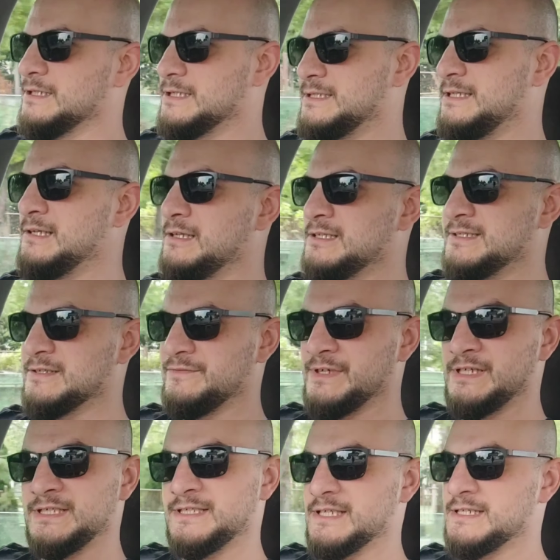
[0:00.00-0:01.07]
Still, it's a
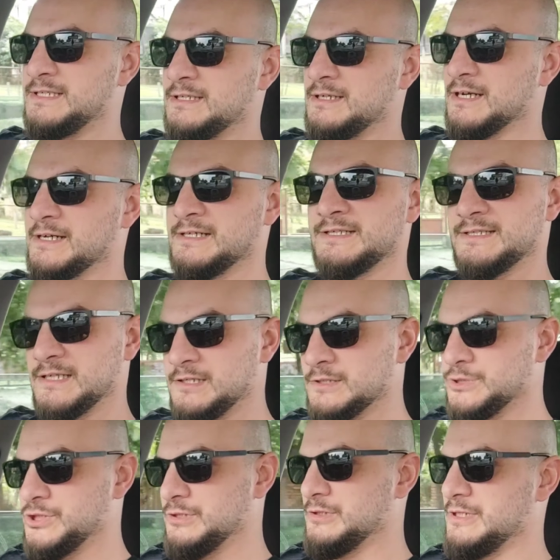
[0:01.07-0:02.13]
very sexy car,
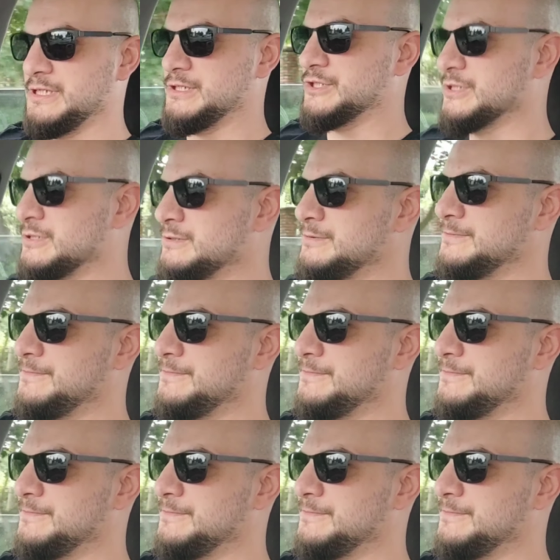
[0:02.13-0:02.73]
second generation,